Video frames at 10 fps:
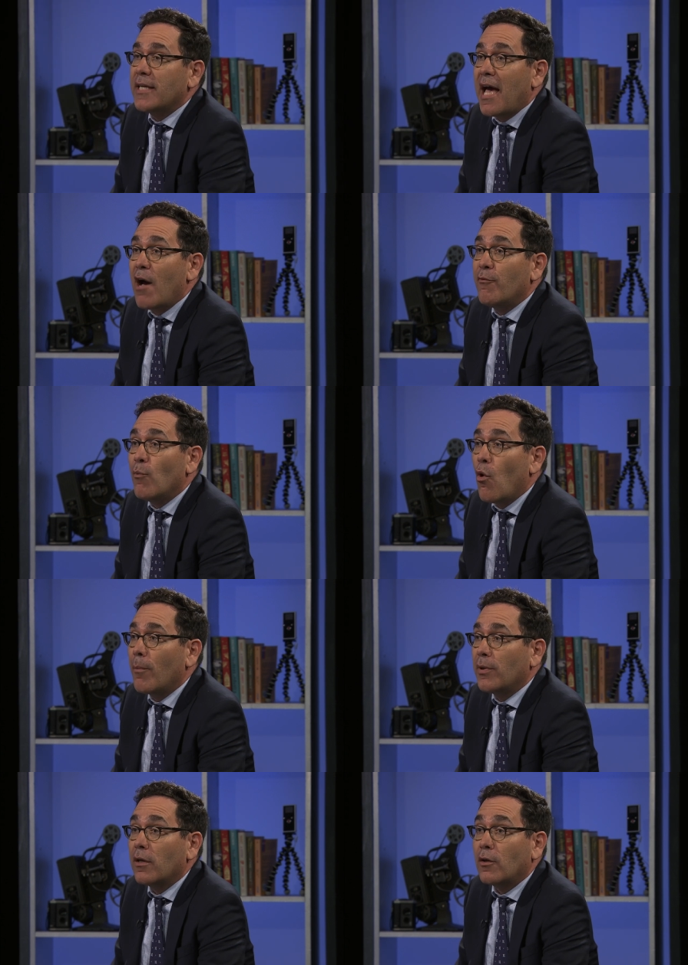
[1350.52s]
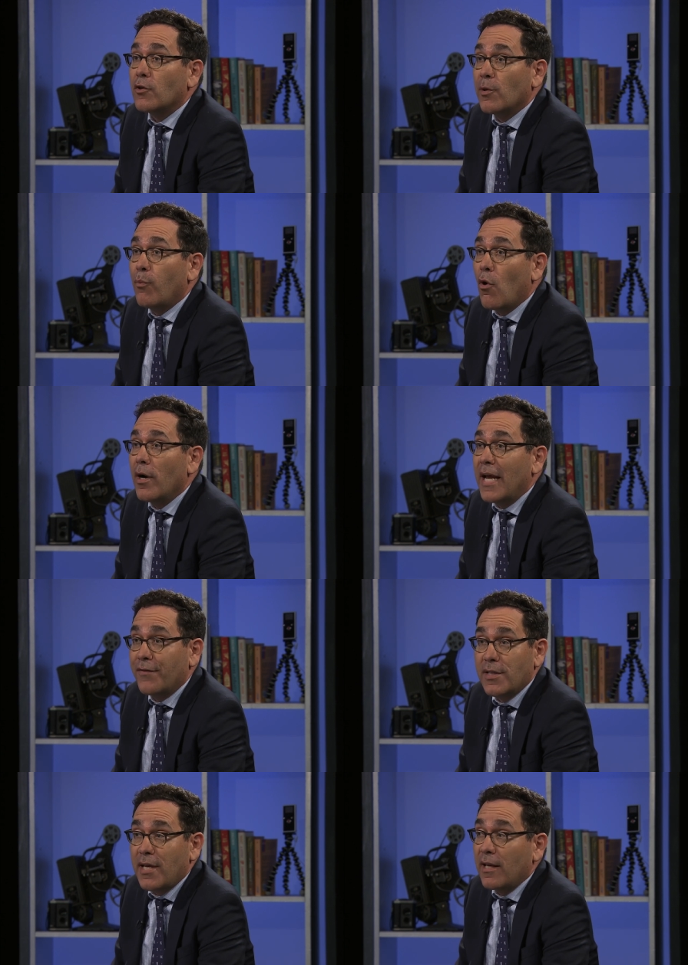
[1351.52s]
to have more political support
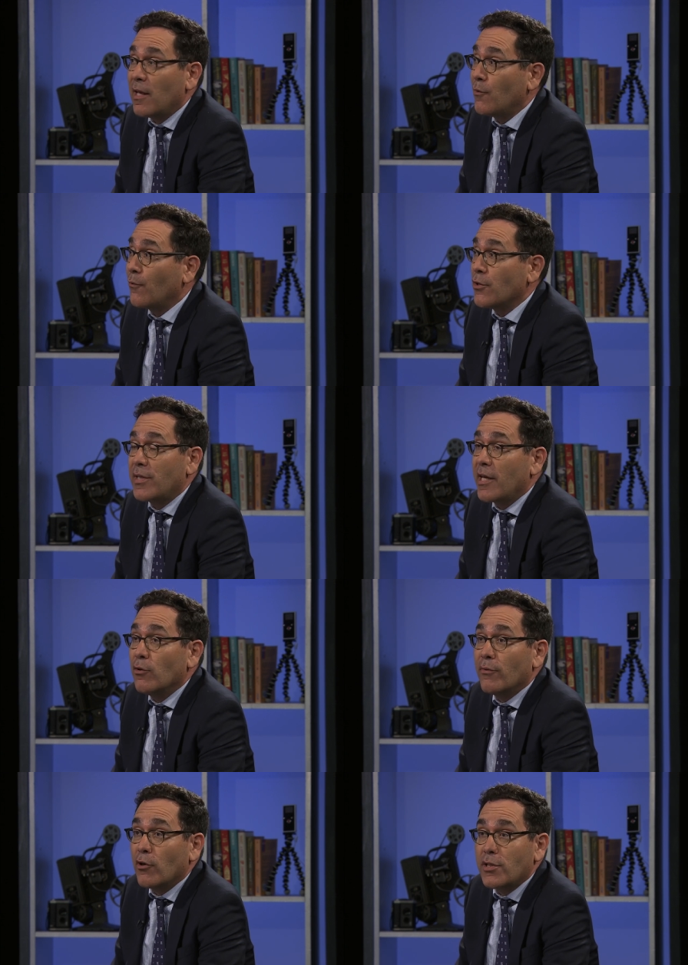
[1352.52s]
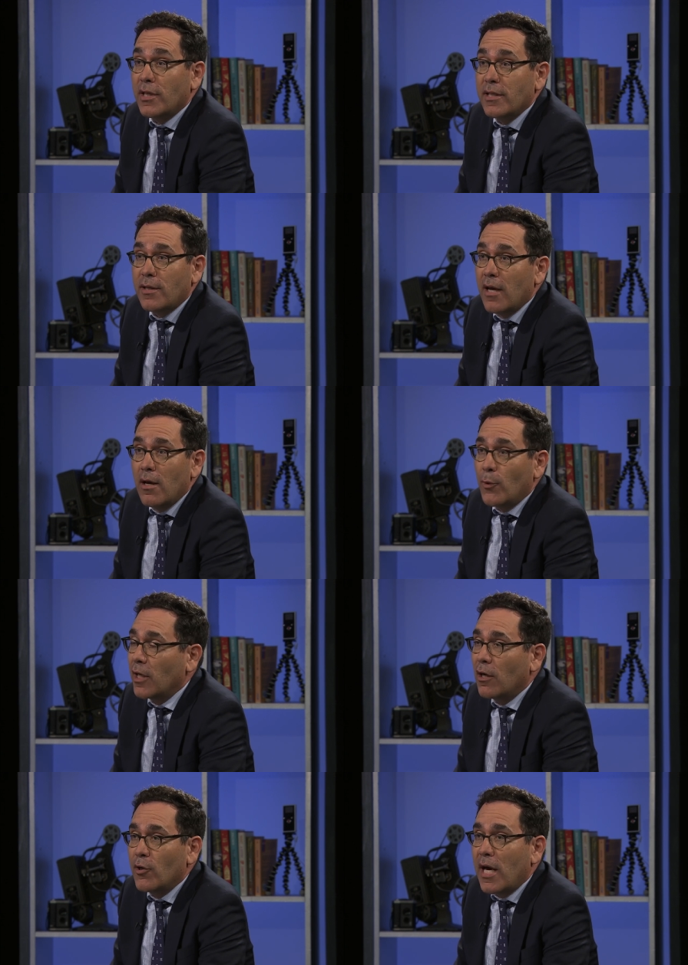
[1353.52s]
at the state level for state universities. We
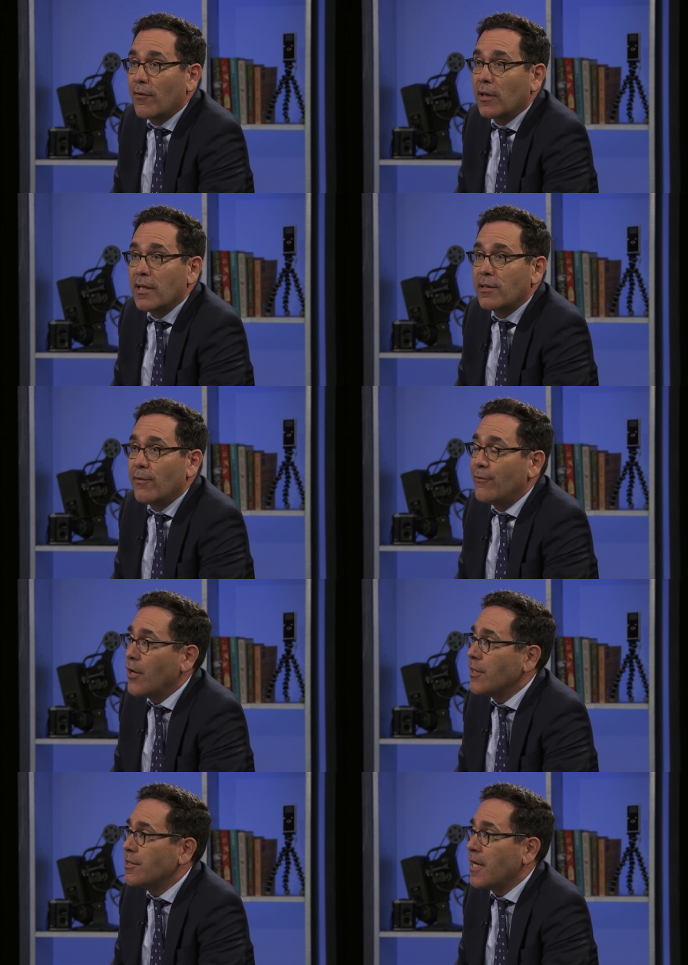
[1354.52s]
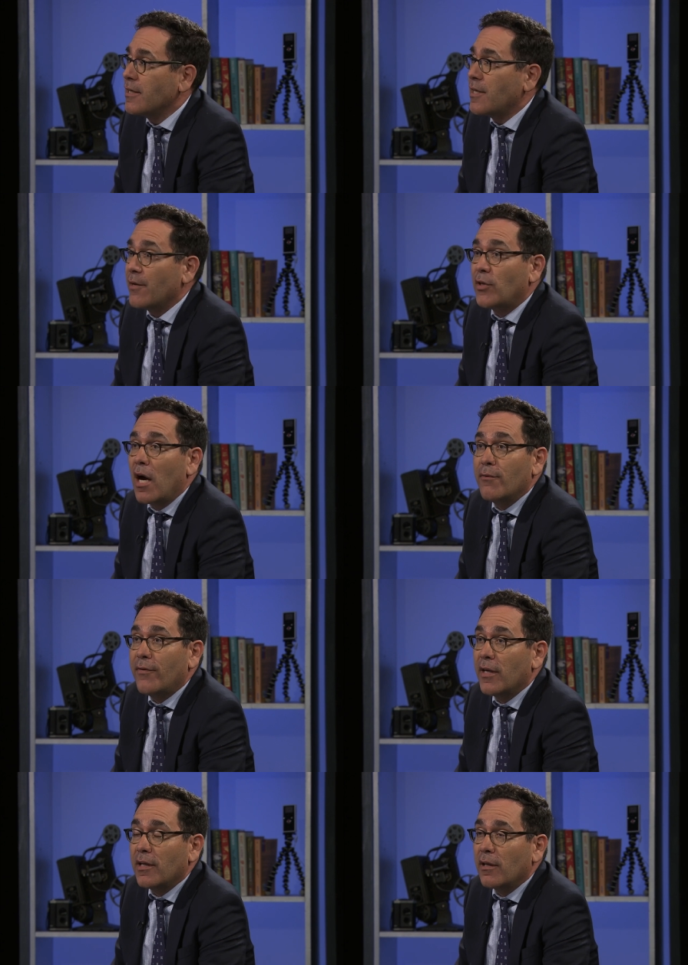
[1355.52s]
could go down the list of various states that have cut
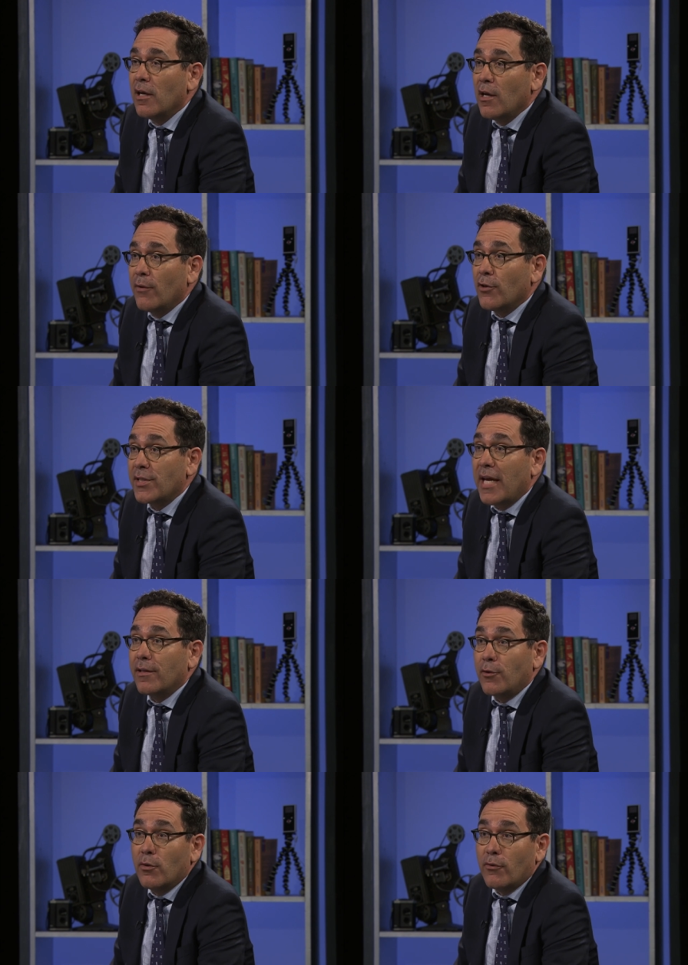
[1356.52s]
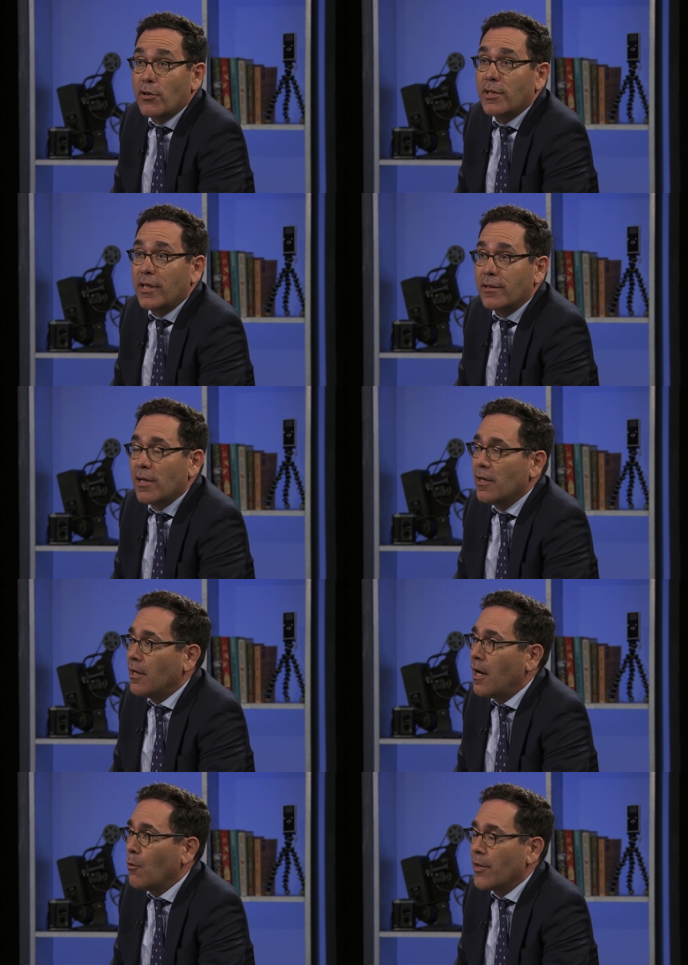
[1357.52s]
funding for state universities,
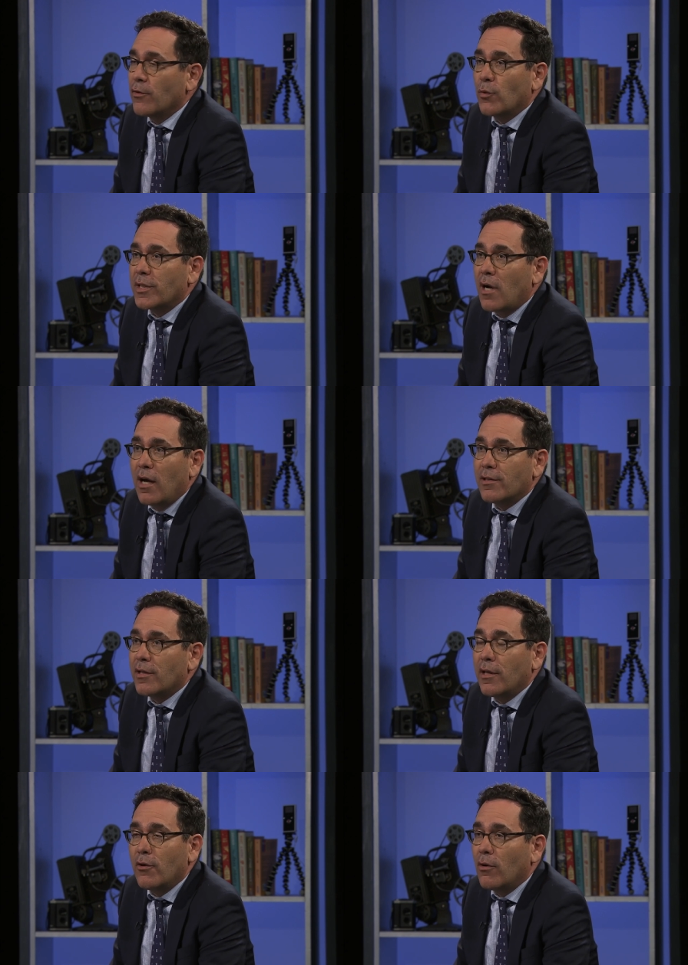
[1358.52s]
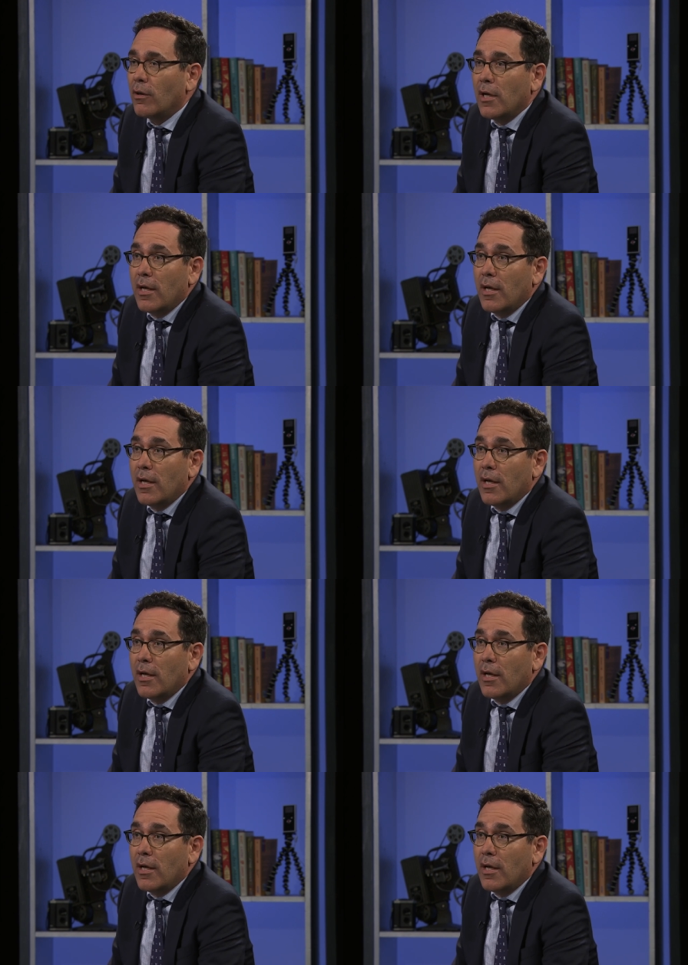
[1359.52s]
uh, whether it's Wisconsin or